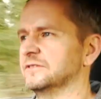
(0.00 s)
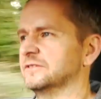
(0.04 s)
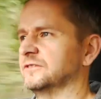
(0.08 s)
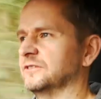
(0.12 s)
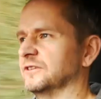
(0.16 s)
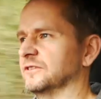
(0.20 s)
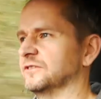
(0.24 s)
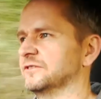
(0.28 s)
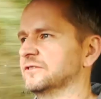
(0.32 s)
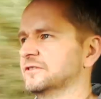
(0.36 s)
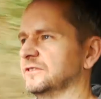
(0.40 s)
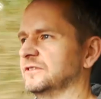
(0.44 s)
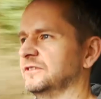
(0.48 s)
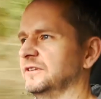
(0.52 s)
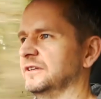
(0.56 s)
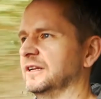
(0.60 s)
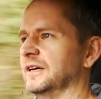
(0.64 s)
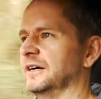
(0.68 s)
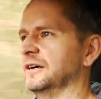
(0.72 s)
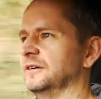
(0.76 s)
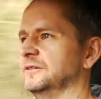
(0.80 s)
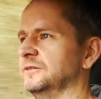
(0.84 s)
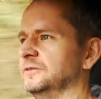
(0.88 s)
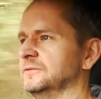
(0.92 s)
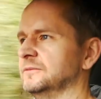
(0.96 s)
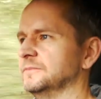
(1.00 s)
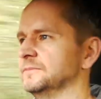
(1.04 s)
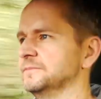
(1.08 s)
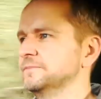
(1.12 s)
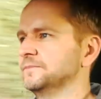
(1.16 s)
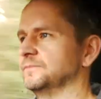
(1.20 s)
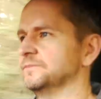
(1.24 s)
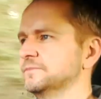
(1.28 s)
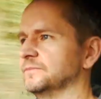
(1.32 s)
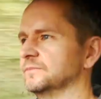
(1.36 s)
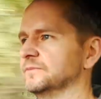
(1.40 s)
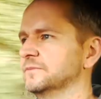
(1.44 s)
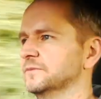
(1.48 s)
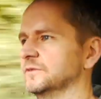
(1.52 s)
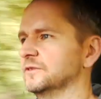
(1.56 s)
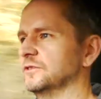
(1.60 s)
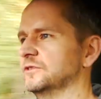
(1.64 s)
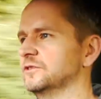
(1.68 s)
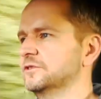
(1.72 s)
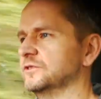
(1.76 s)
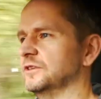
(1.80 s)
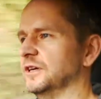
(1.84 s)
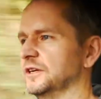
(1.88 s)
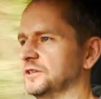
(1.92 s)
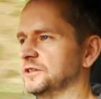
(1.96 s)
just
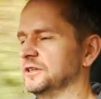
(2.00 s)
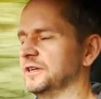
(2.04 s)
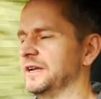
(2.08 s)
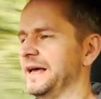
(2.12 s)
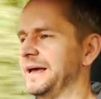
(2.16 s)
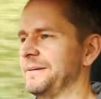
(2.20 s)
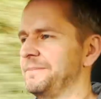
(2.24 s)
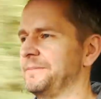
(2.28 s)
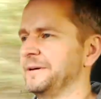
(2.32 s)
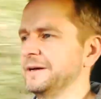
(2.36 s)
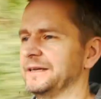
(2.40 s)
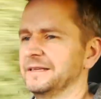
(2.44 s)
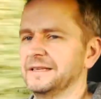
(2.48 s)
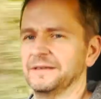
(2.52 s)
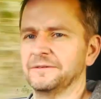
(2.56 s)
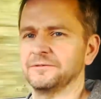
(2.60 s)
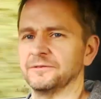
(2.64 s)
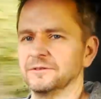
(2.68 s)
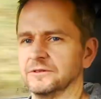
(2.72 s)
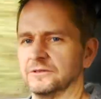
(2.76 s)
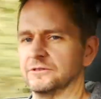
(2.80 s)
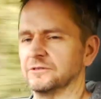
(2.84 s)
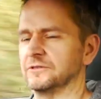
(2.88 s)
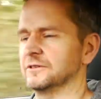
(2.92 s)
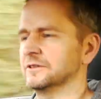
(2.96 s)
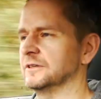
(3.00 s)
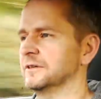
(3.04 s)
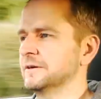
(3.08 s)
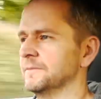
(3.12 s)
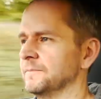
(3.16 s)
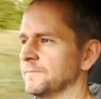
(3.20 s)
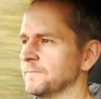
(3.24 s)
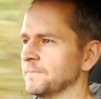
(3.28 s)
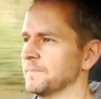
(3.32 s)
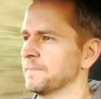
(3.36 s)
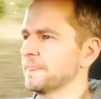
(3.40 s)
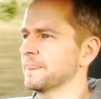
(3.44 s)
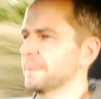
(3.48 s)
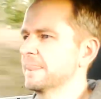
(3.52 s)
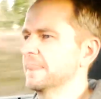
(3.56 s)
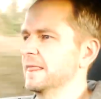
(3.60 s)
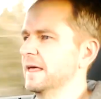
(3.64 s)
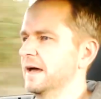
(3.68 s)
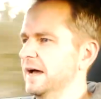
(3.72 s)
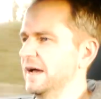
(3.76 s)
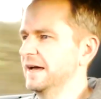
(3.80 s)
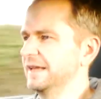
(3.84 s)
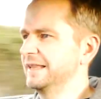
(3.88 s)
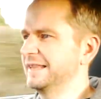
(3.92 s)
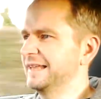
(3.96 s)
such an epic difference.
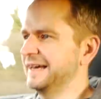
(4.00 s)
And